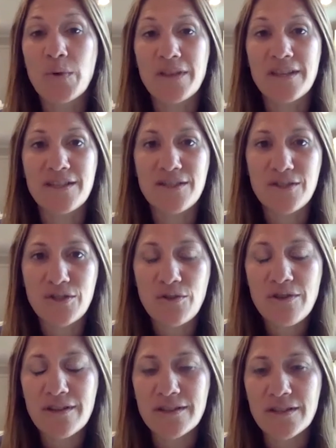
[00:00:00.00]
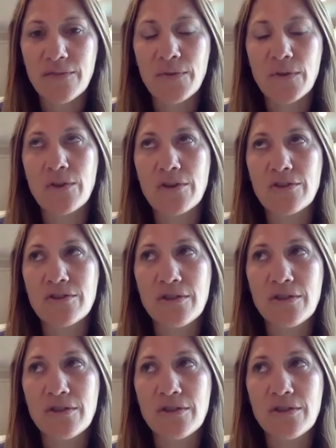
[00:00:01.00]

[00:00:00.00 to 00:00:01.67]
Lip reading: with these students a few years